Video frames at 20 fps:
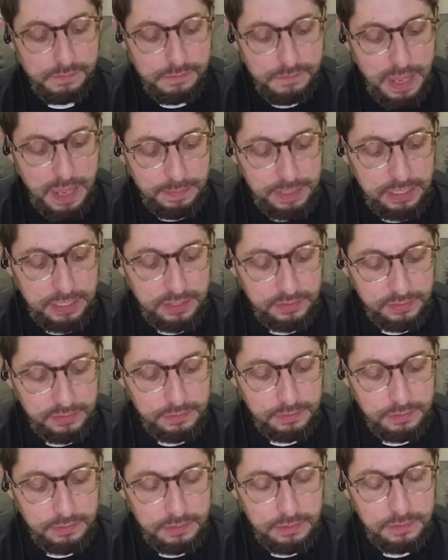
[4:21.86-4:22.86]
maybe just
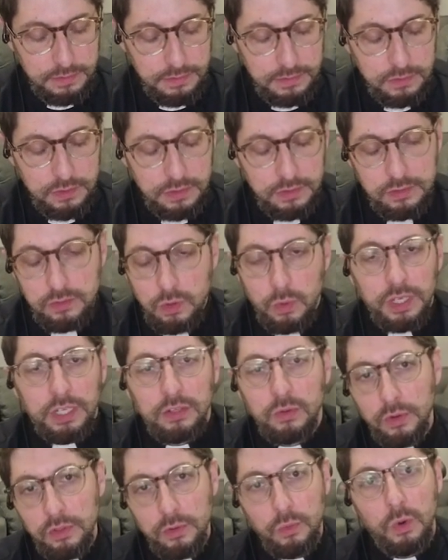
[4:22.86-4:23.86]
don't
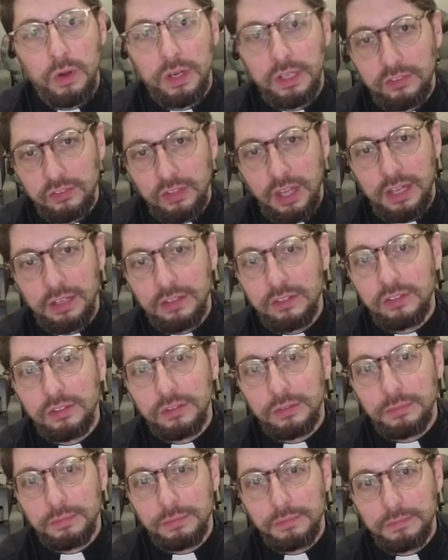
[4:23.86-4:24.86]
ignore the warning
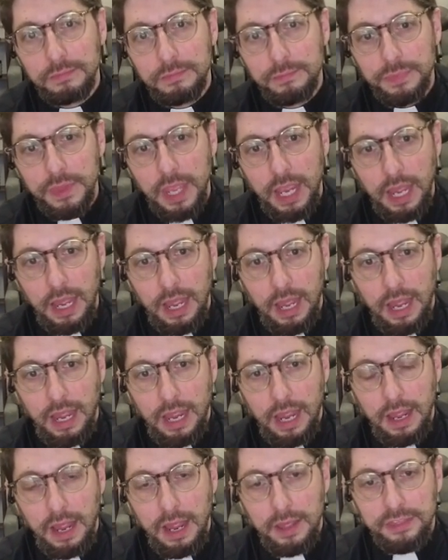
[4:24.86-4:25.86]
signs.
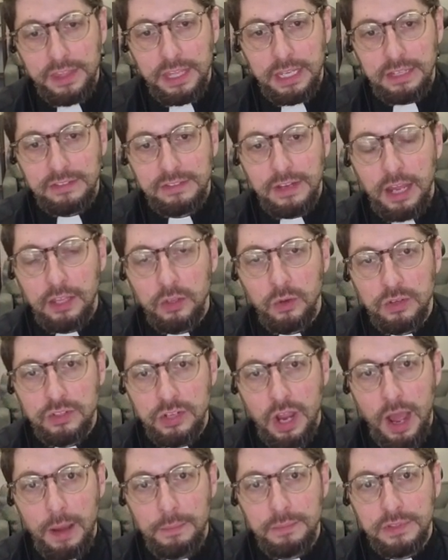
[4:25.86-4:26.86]
I, I think it's not your
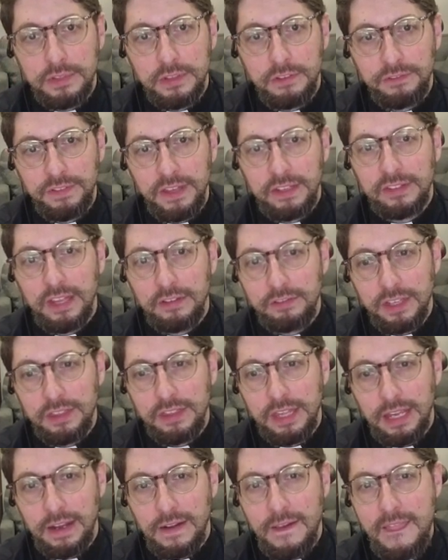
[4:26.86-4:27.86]
job to fix
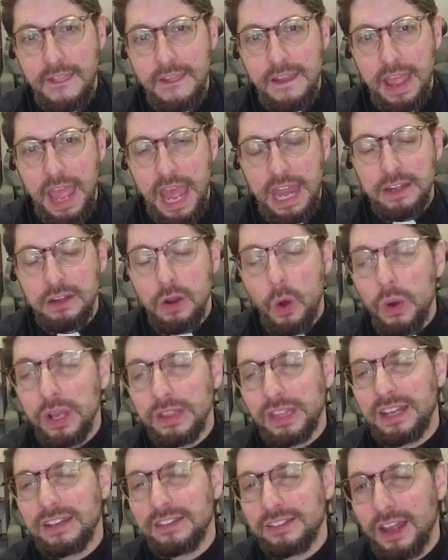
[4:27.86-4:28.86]
everything. And
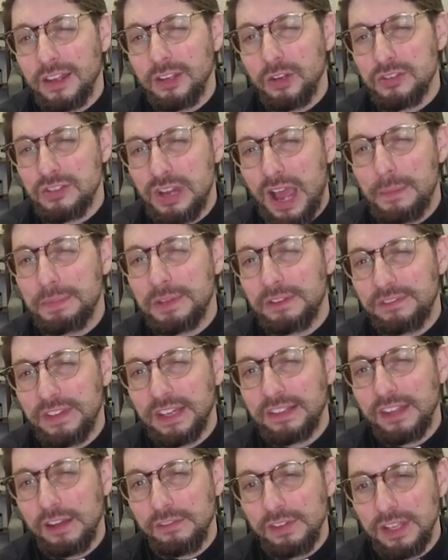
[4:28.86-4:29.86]
knowing that it's not your job to
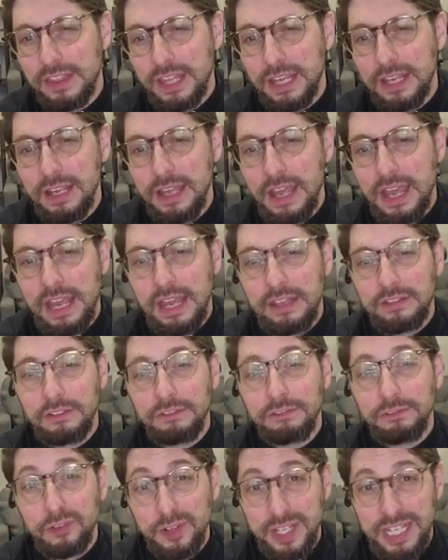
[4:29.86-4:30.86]
fix everything is a
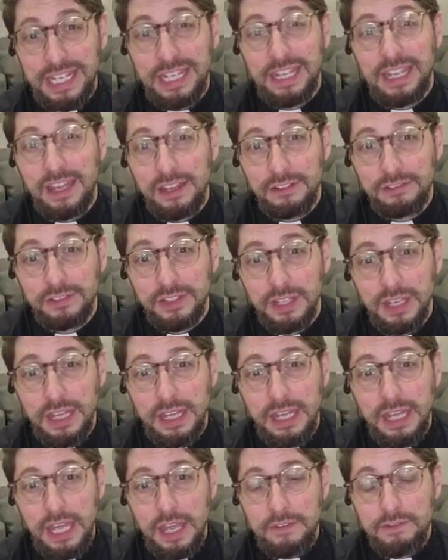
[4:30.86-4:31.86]
freeing gift.
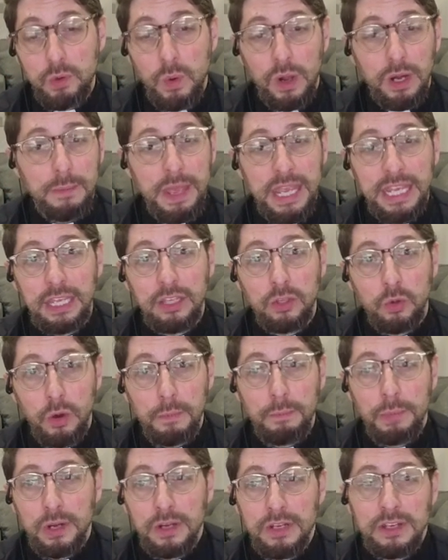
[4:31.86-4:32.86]
If you want to make it your
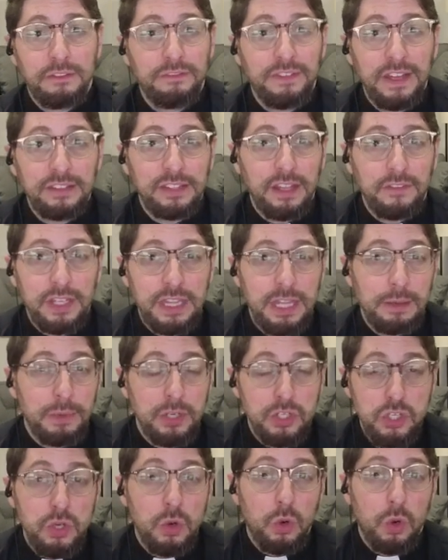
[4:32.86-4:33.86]
burden to fix everything,
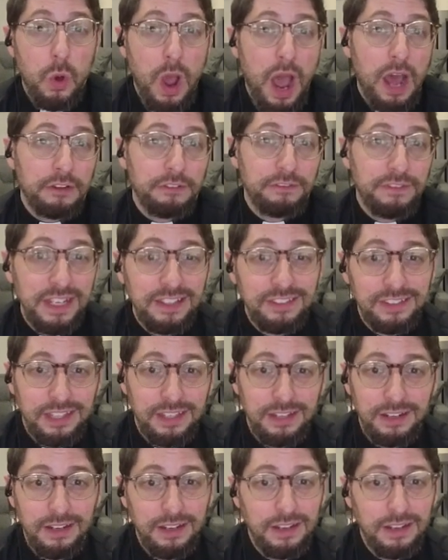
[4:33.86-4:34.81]
but you don't know how to fix it,